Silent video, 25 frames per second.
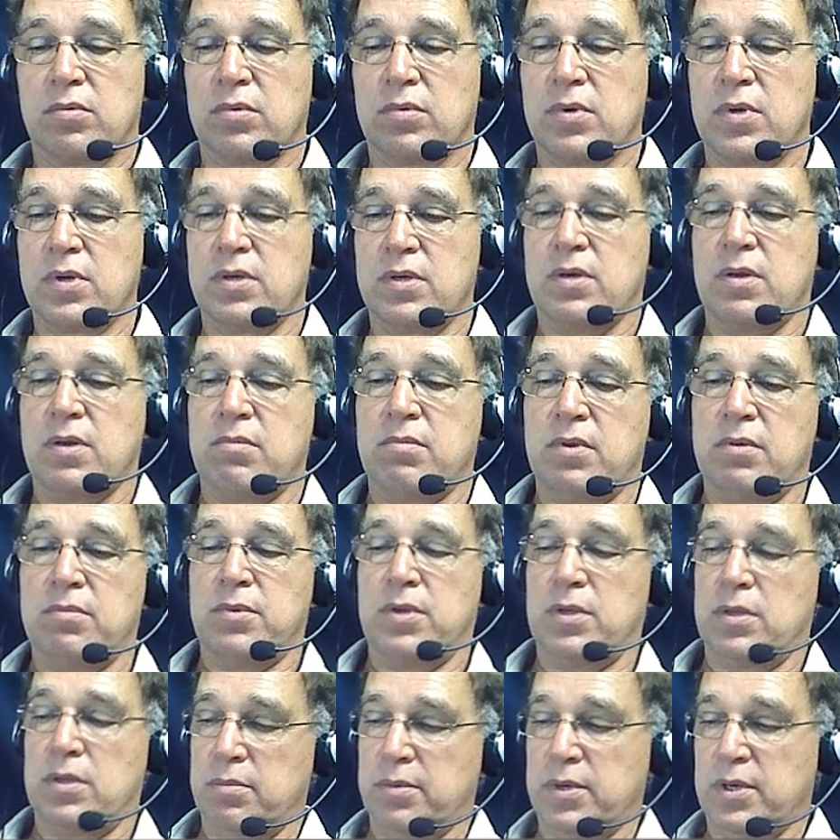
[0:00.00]
Right? I'm in
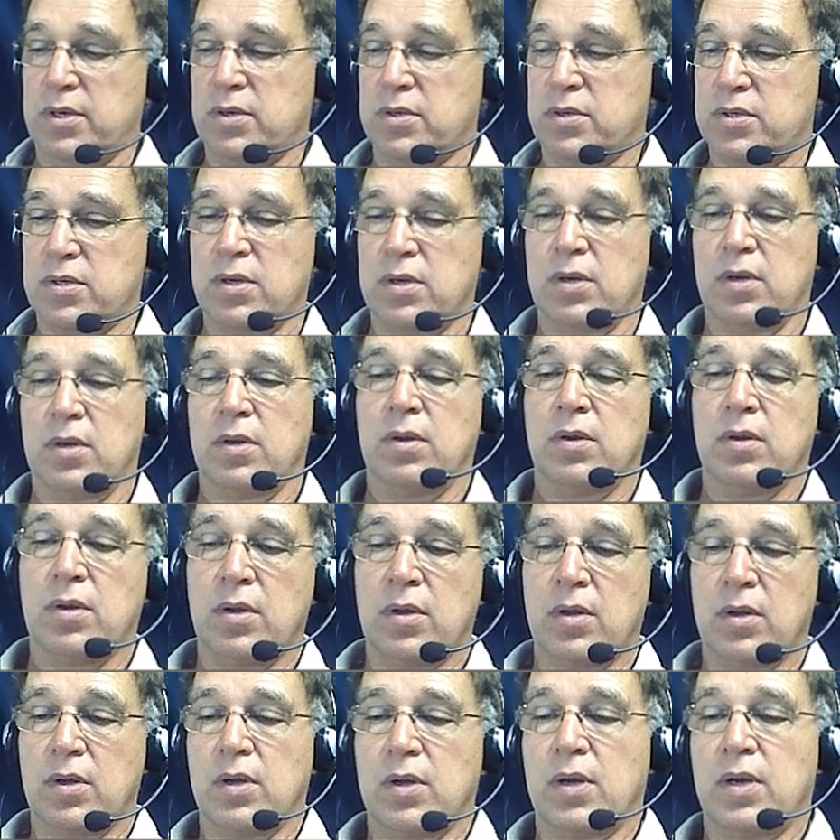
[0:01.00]
millimeters.
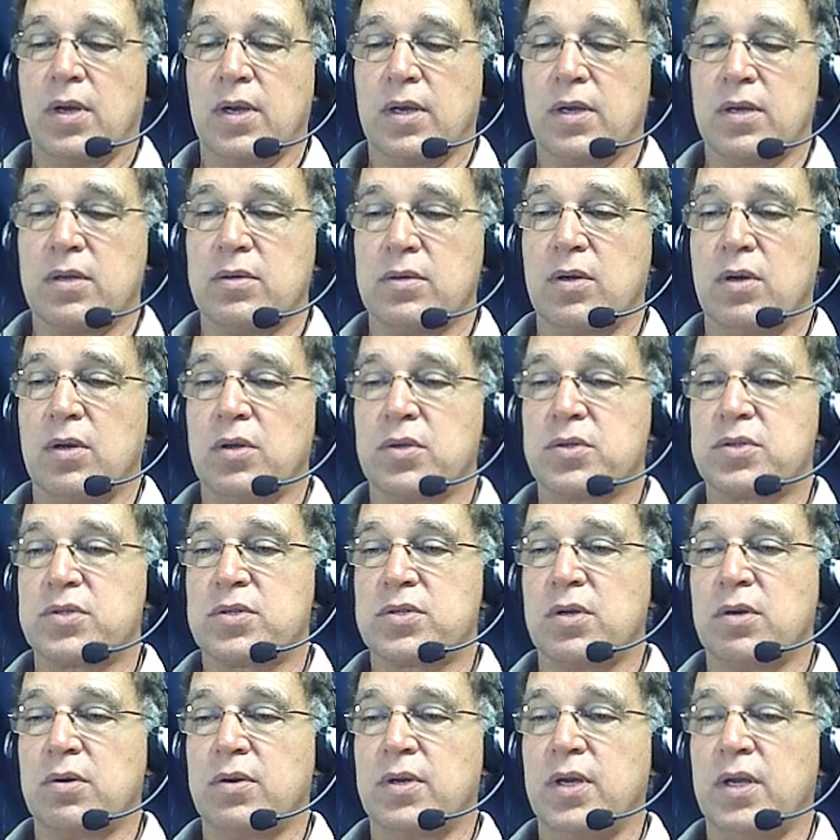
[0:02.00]
I can
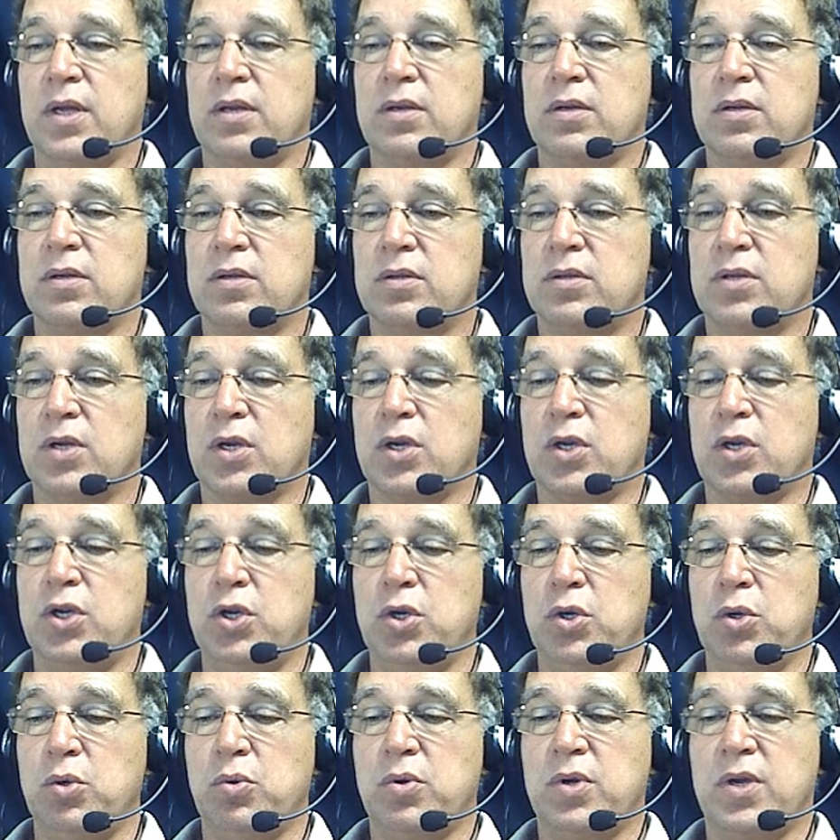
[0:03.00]
also hit the
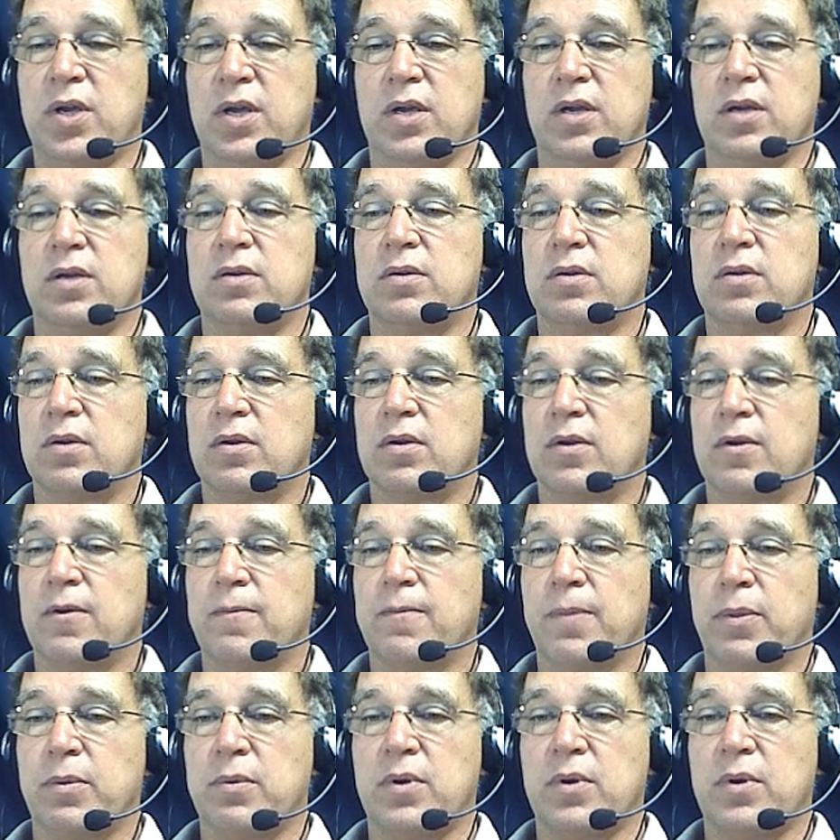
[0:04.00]
Q key.
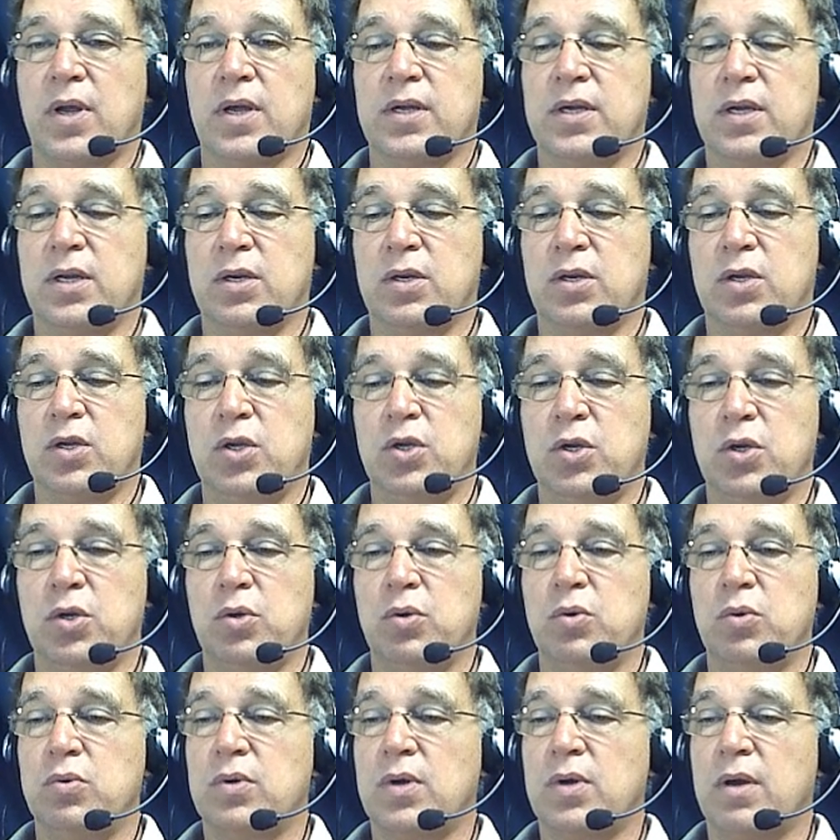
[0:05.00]
When I hit
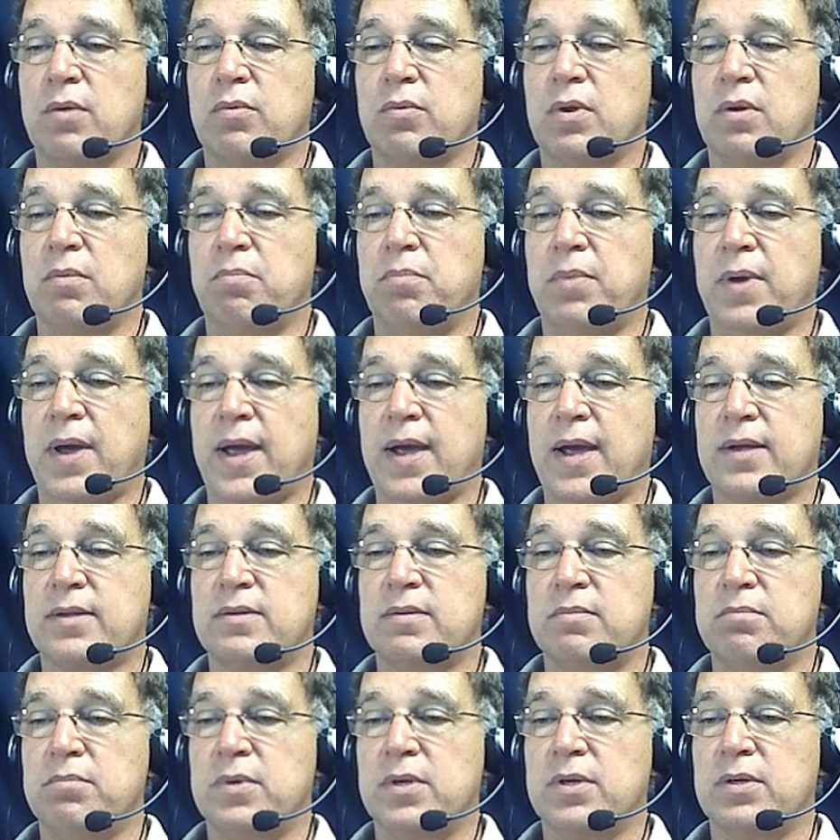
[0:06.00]
Q, I went back
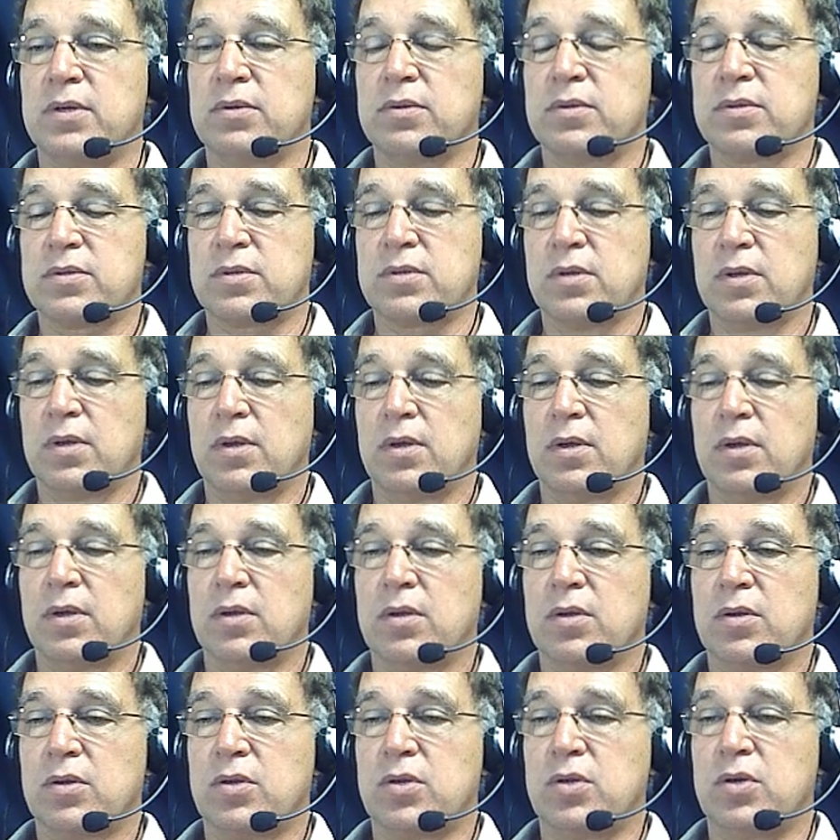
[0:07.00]
to mils,
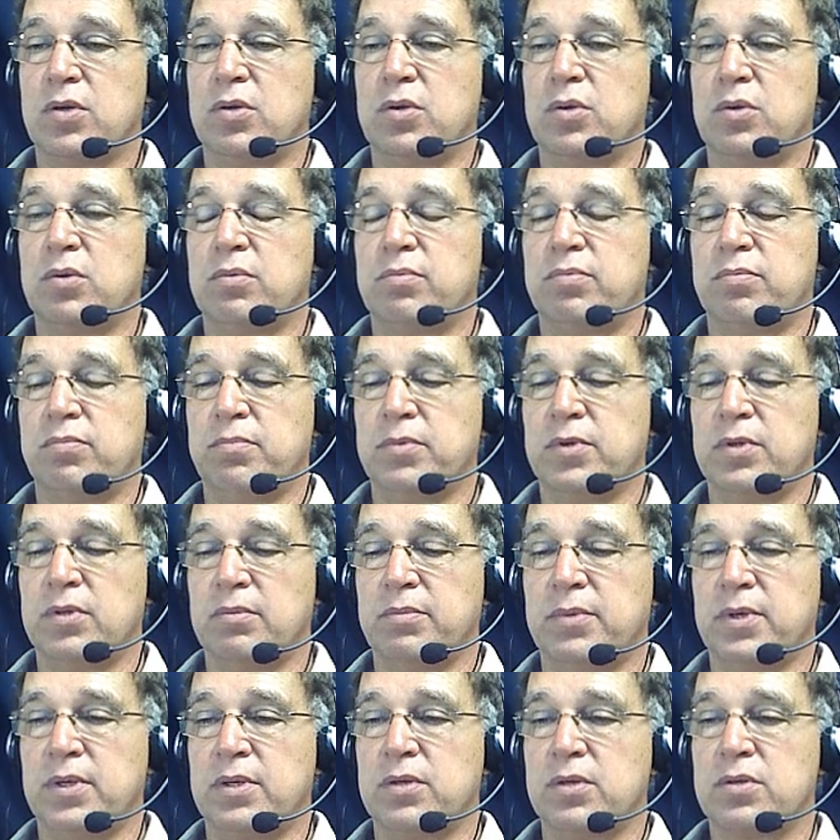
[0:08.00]
Q,
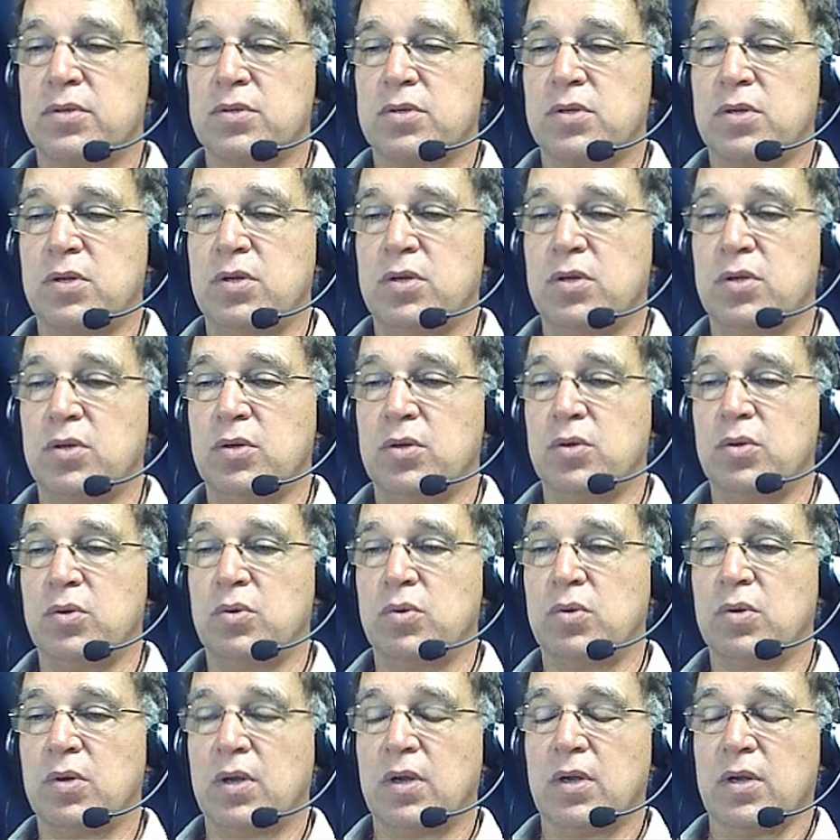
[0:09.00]
millimeters,
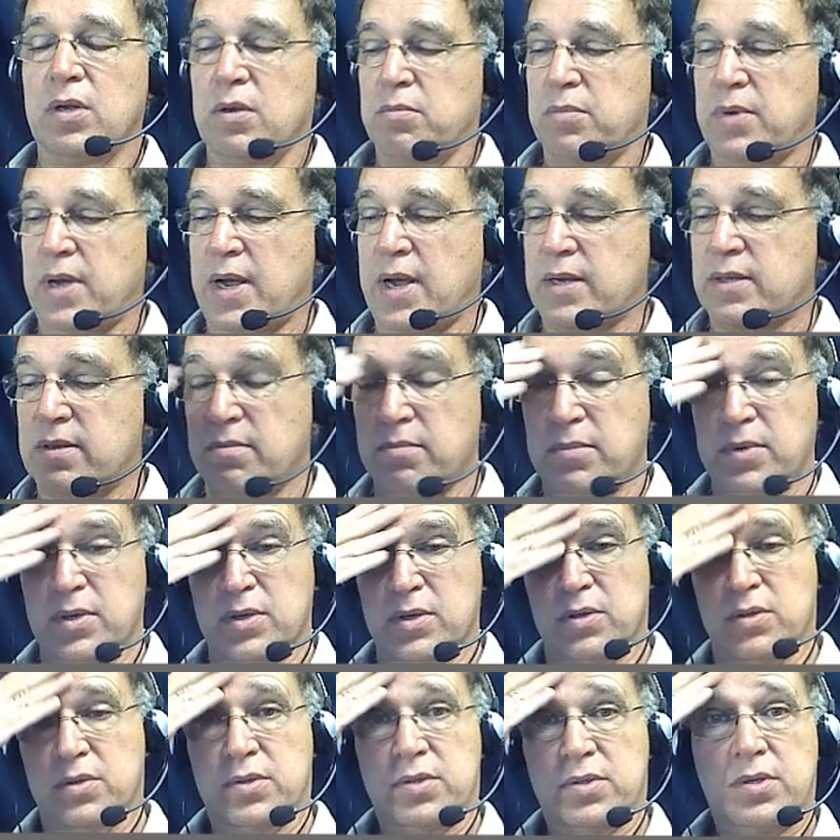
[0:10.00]
Q, back to
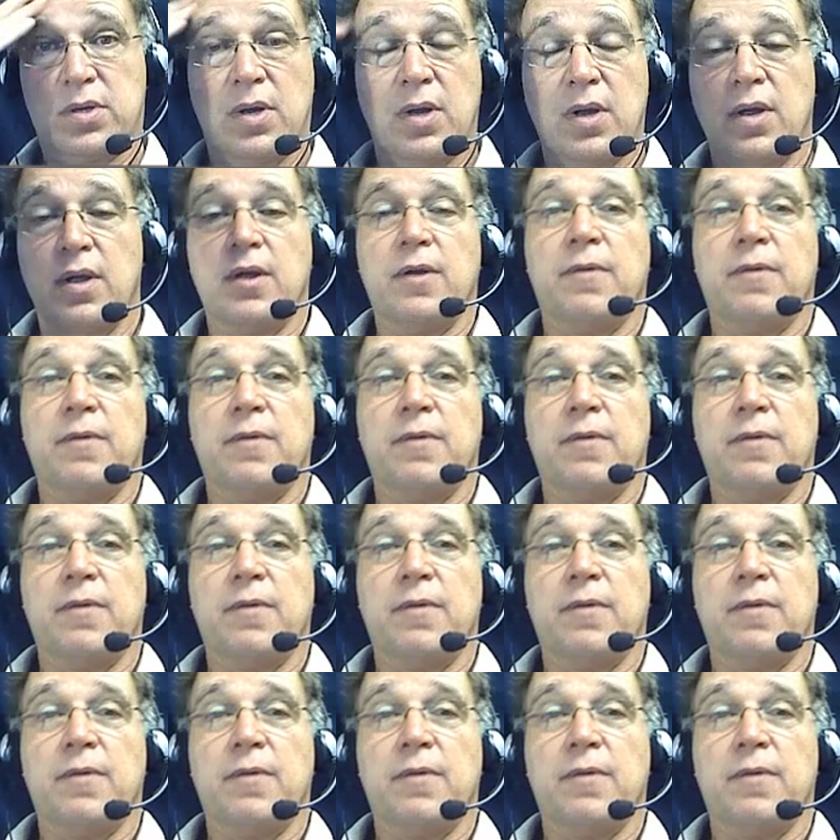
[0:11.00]
mils.